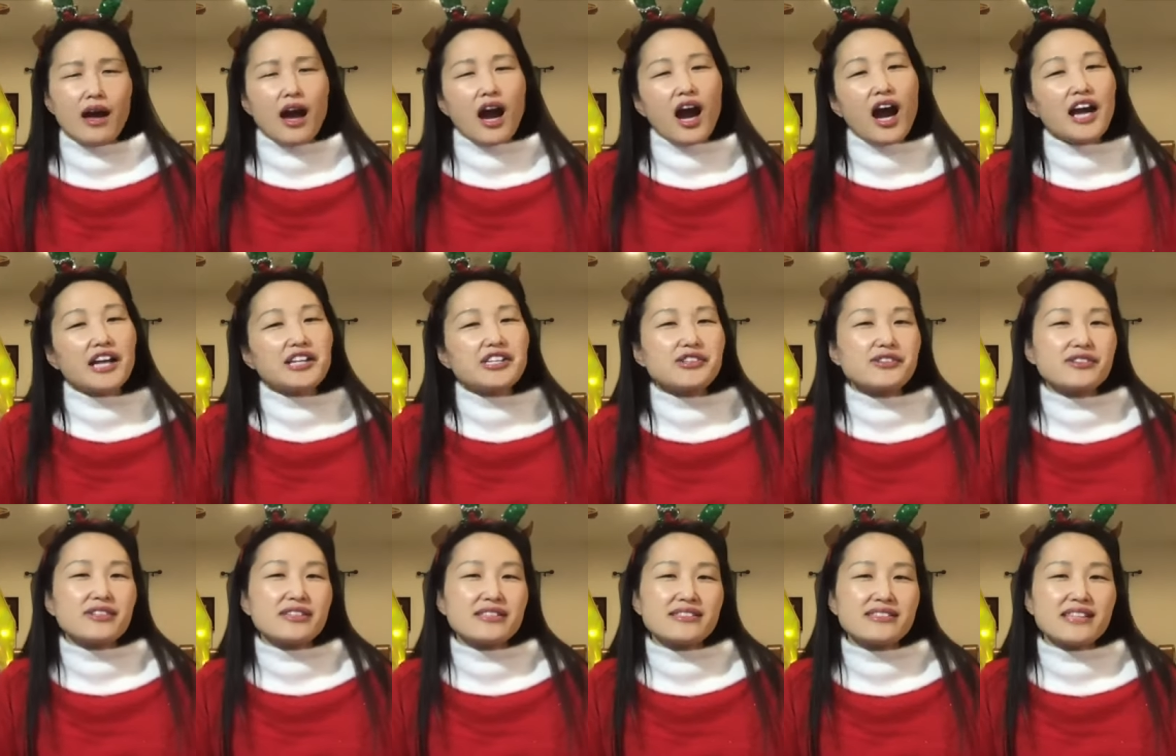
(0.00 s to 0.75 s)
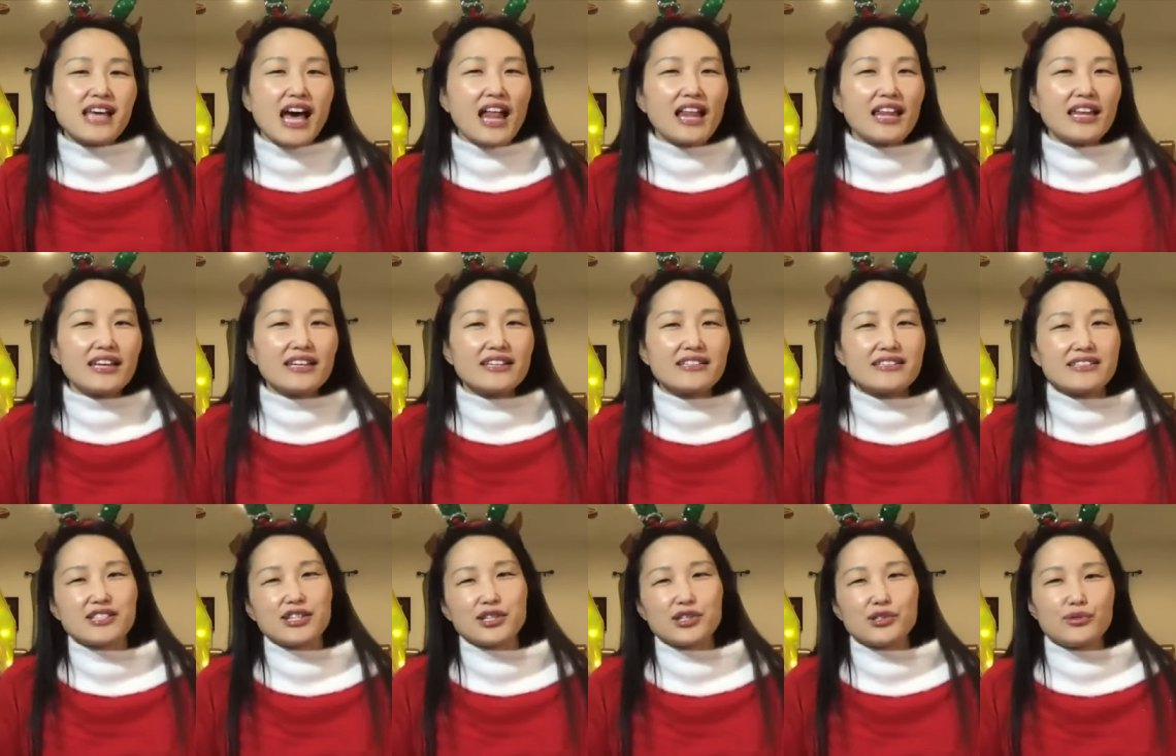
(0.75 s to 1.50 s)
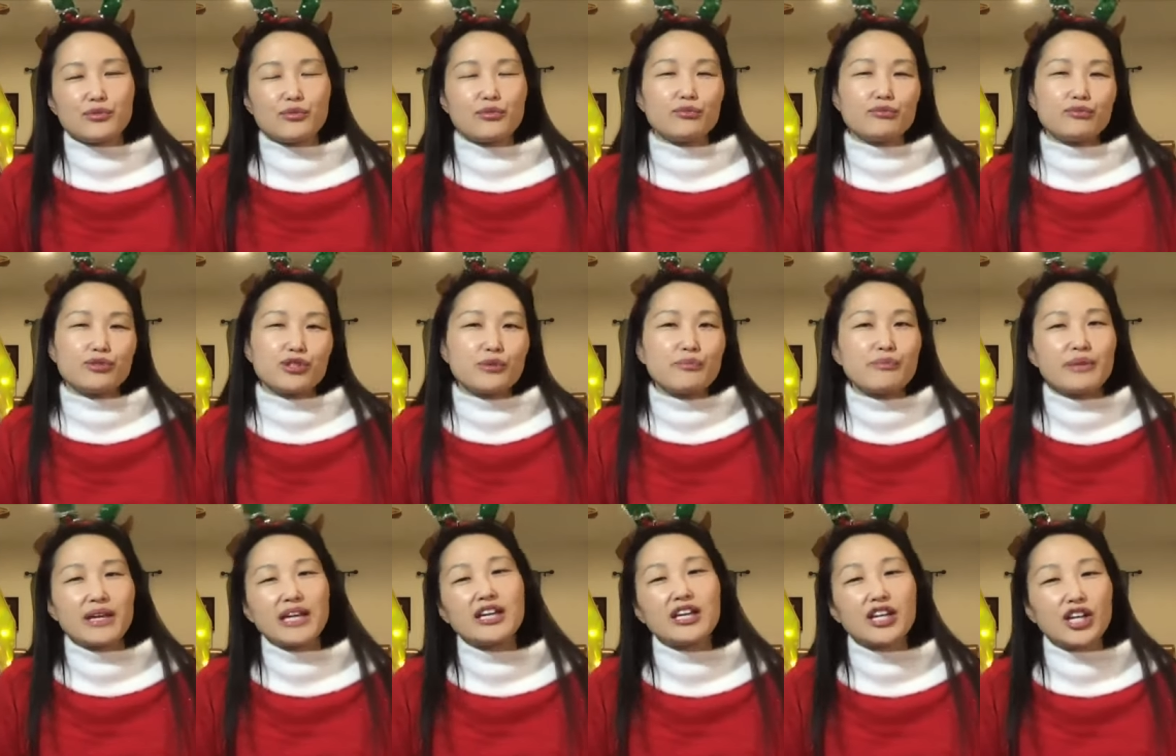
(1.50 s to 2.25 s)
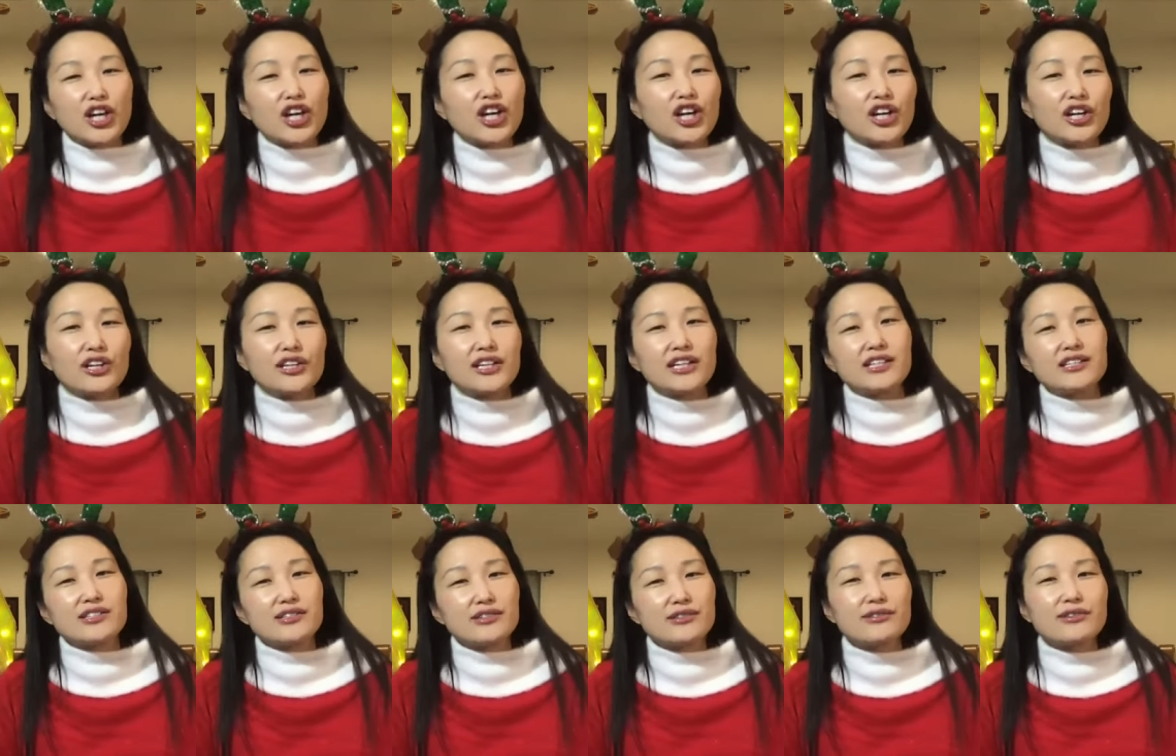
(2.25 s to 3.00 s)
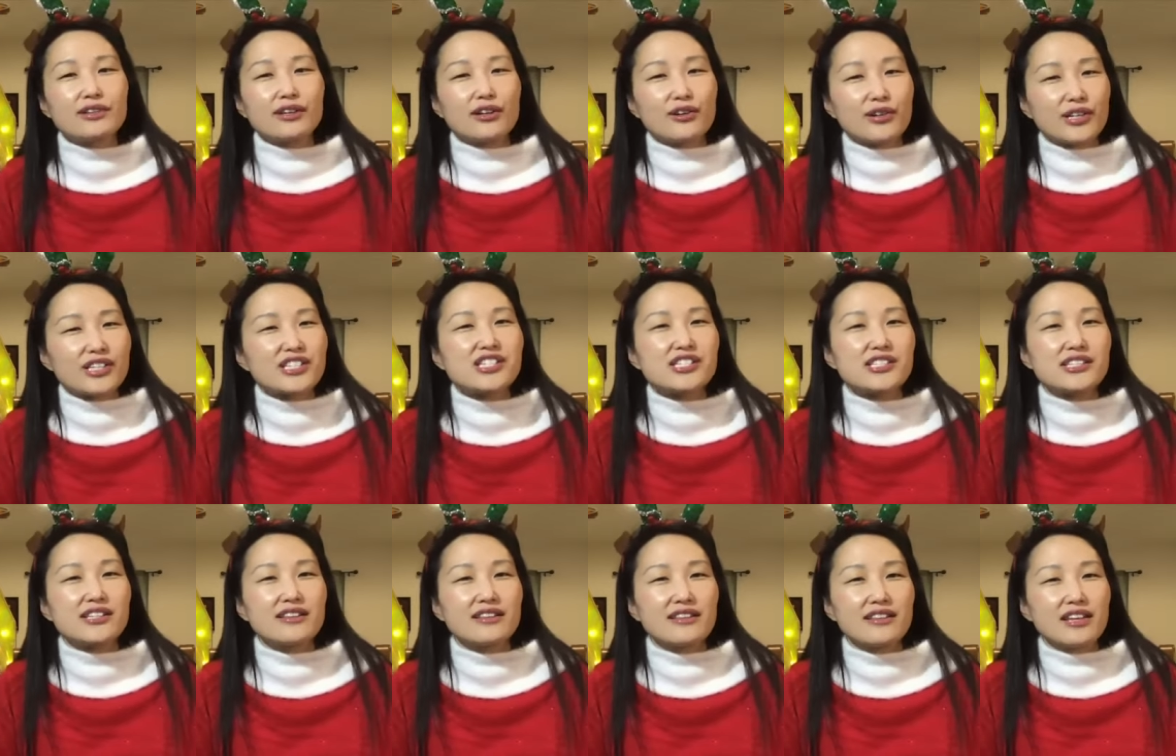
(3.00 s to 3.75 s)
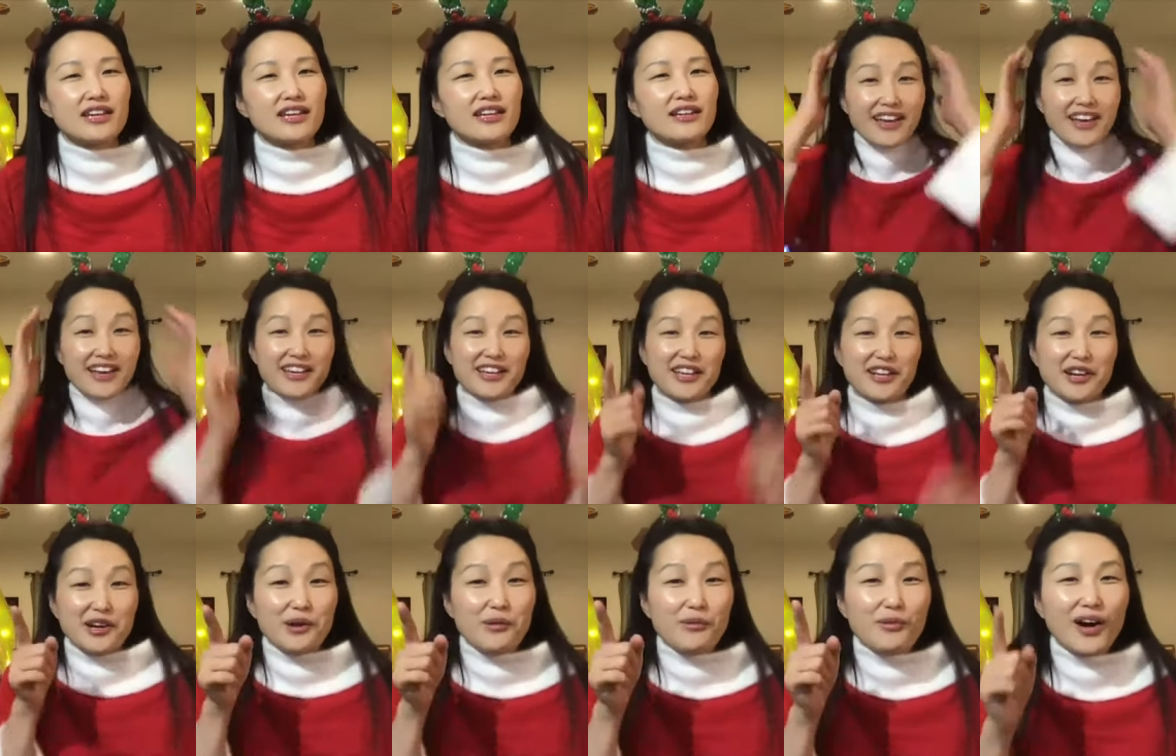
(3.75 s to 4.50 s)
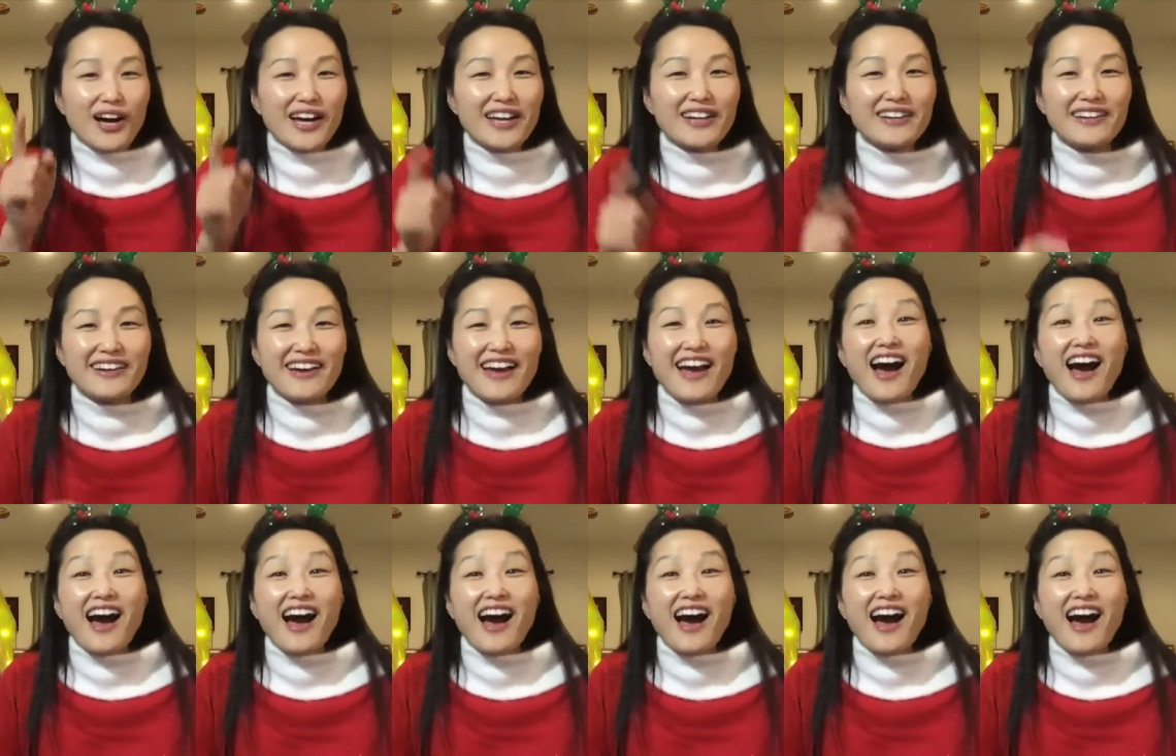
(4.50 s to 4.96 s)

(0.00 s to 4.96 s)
Aren't you just telling us to do to be good and do the Christian thing? You know what?